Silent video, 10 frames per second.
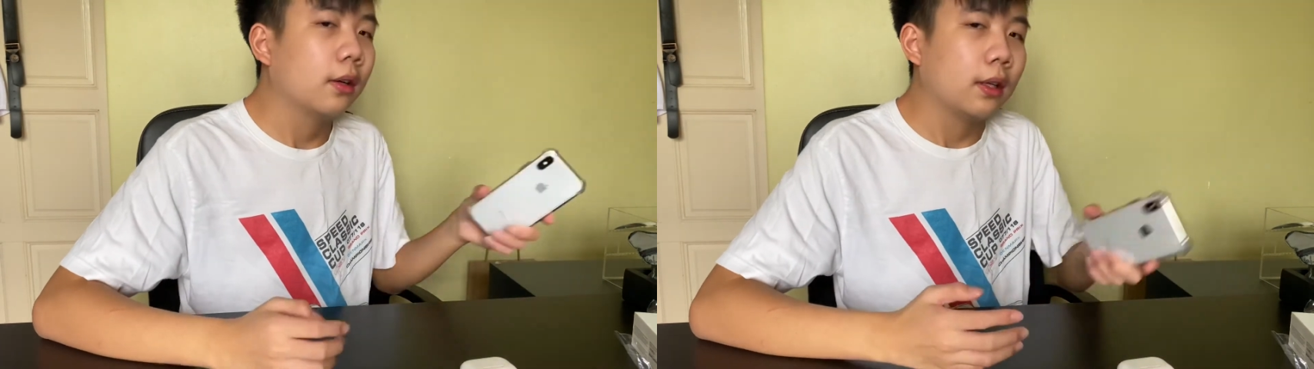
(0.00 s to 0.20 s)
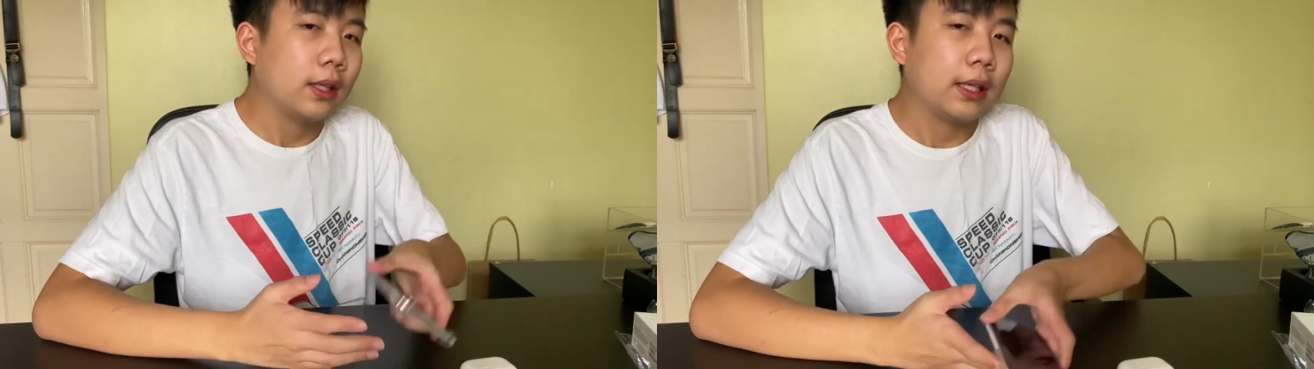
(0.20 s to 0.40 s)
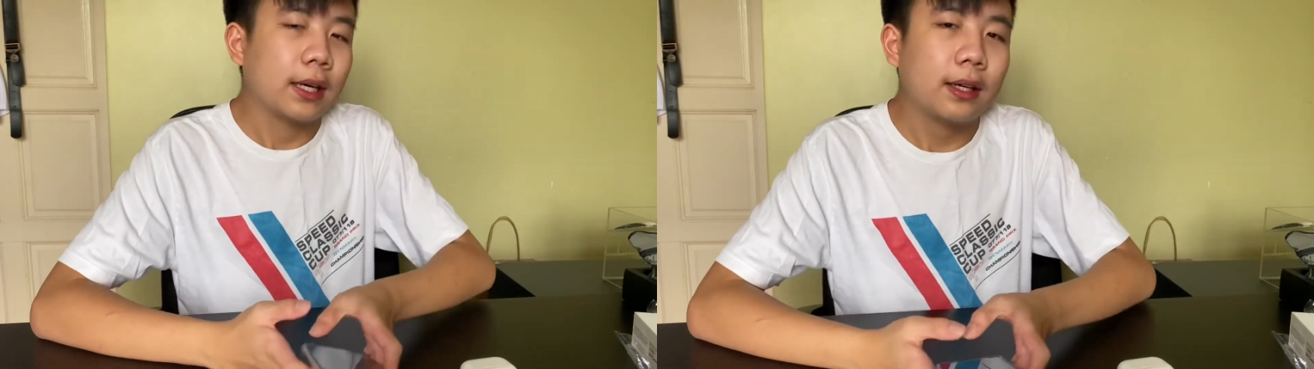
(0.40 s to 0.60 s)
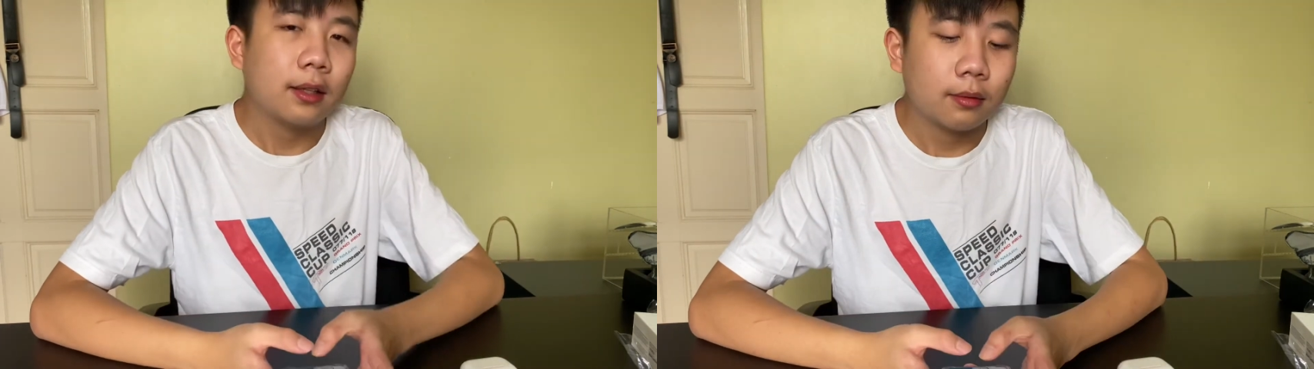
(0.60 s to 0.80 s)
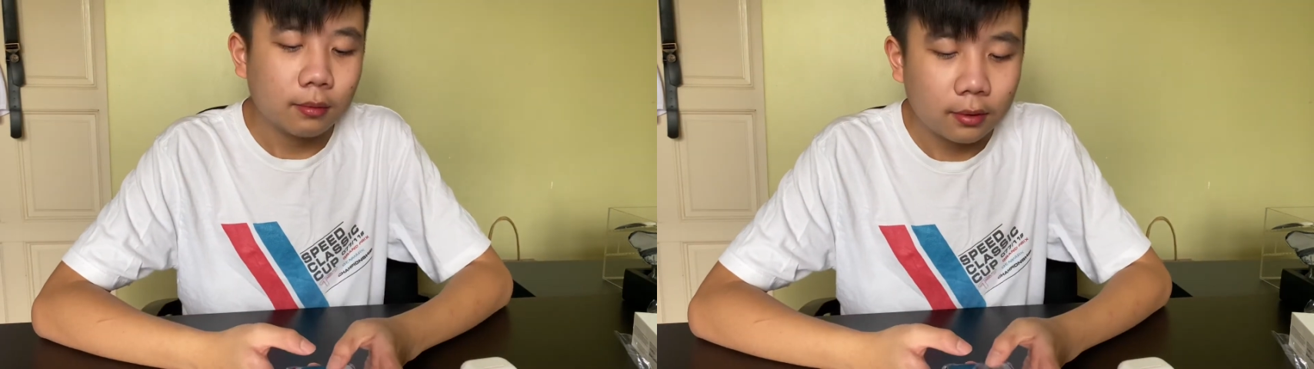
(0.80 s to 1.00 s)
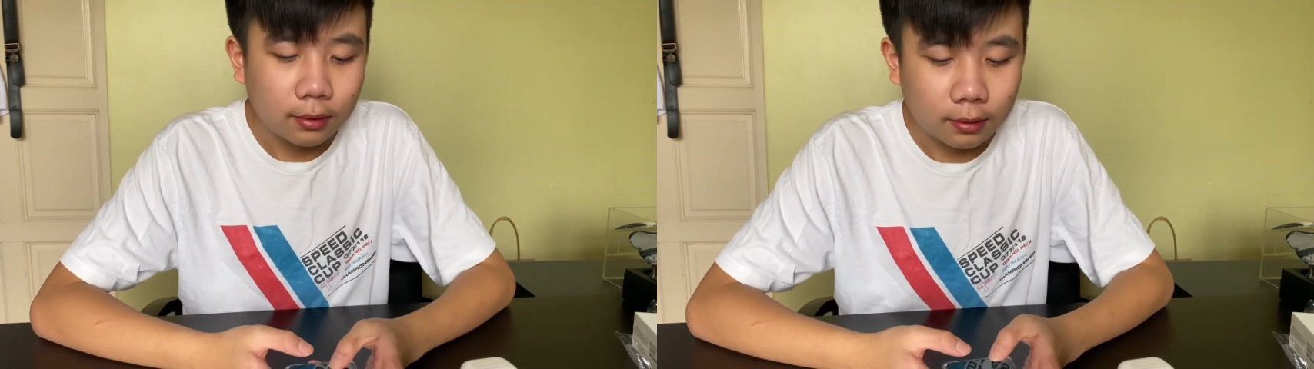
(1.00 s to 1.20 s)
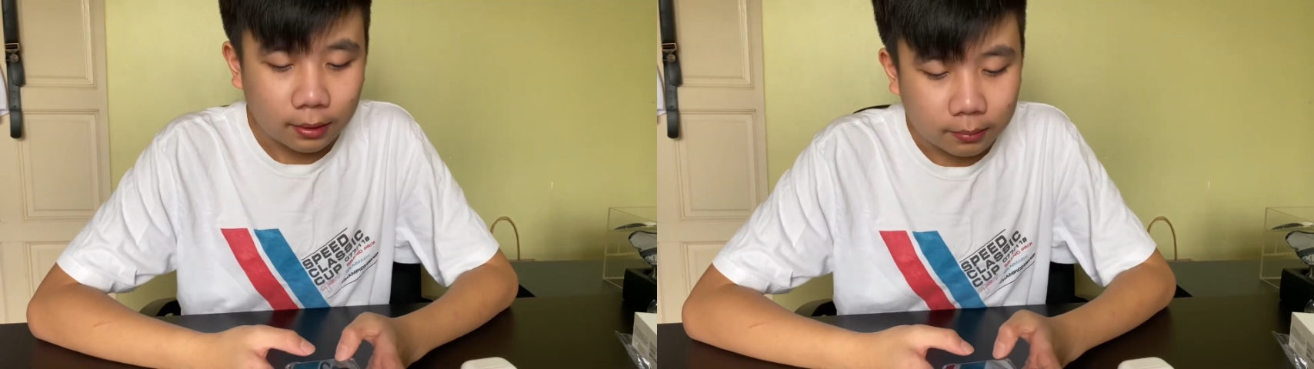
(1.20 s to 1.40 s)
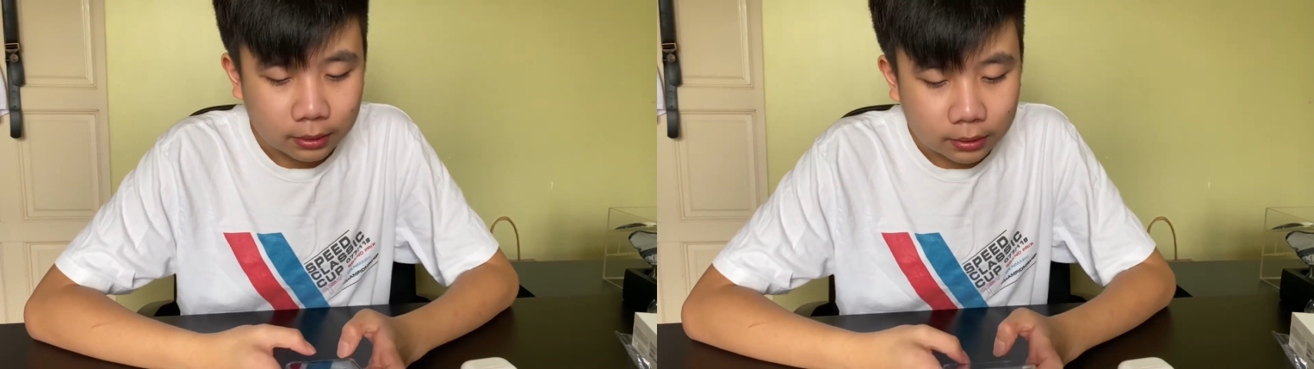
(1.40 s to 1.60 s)
yet.
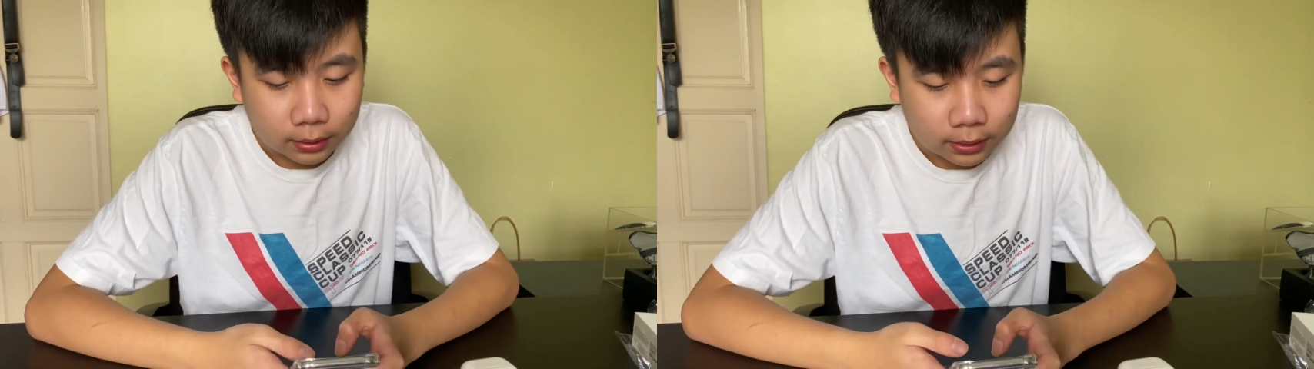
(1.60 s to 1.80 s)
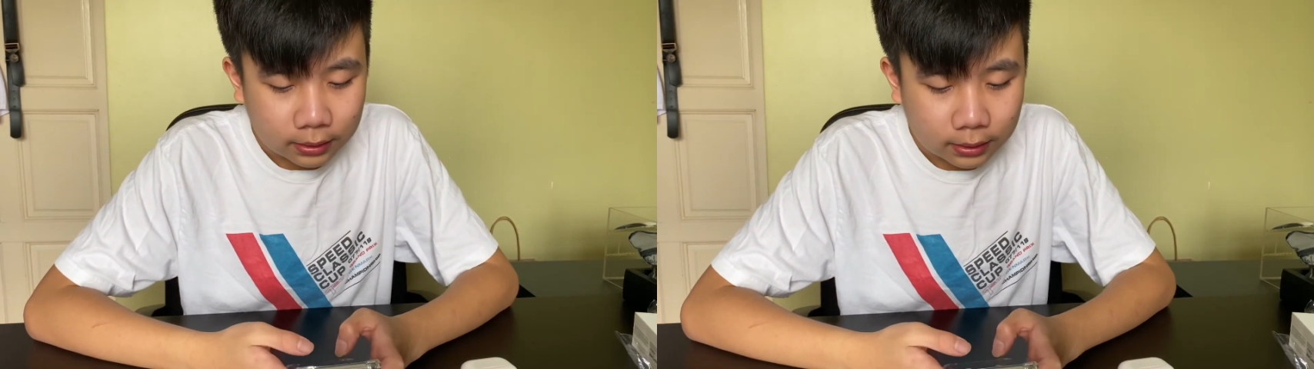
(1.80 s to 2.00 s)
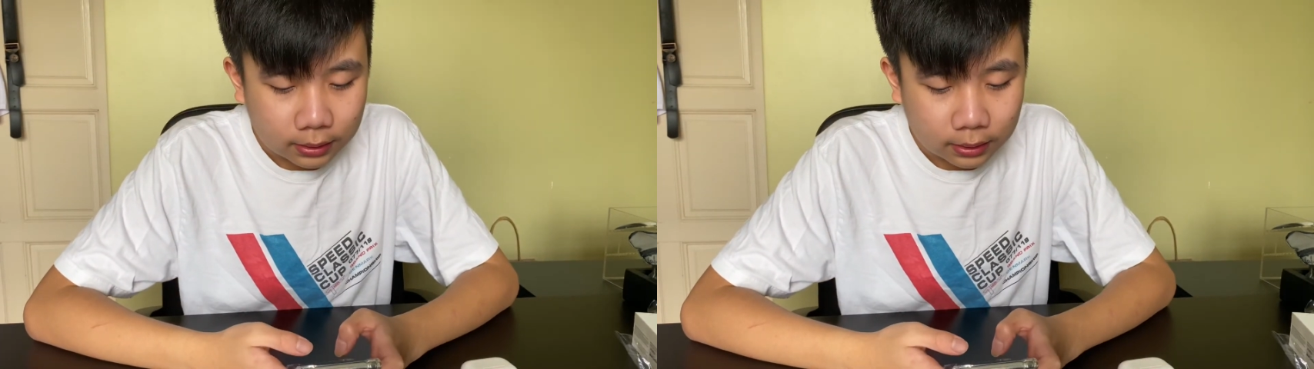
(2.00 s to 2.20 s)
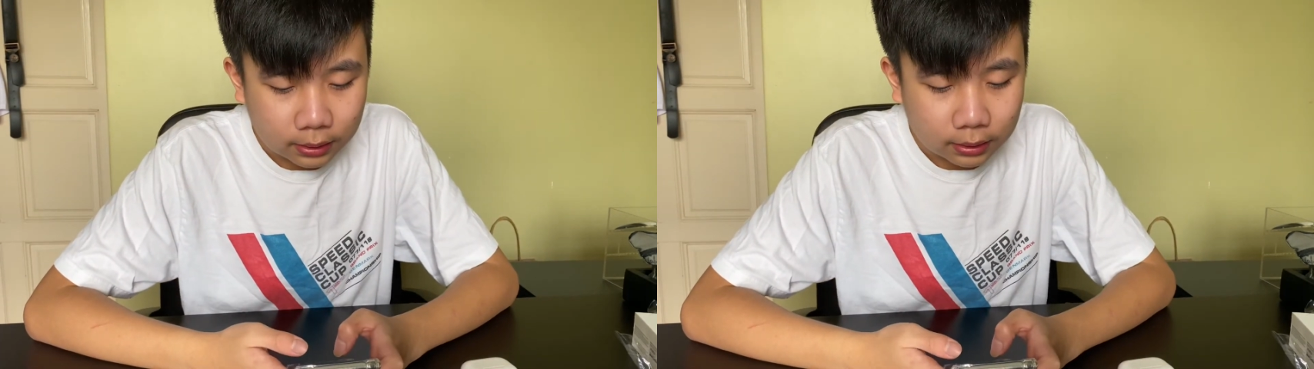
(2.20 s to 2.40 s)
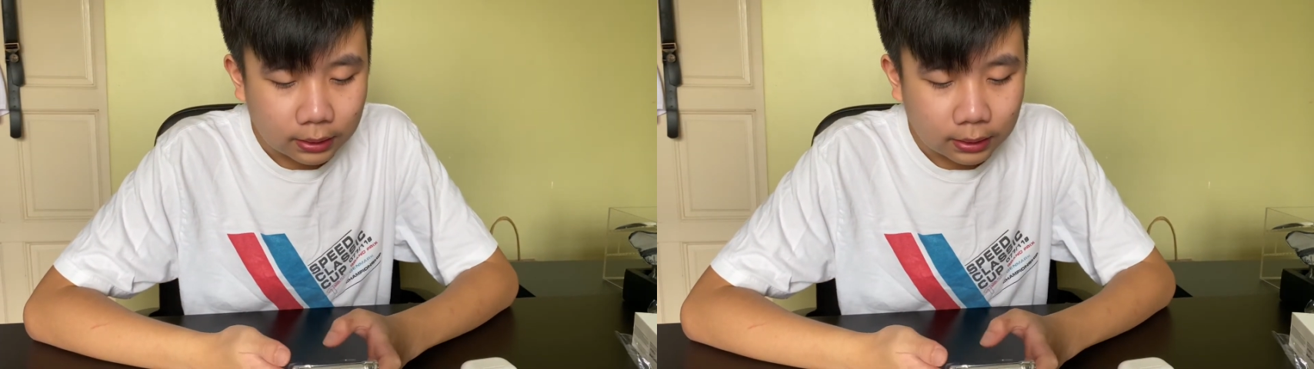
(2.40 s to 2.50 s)
Let me just,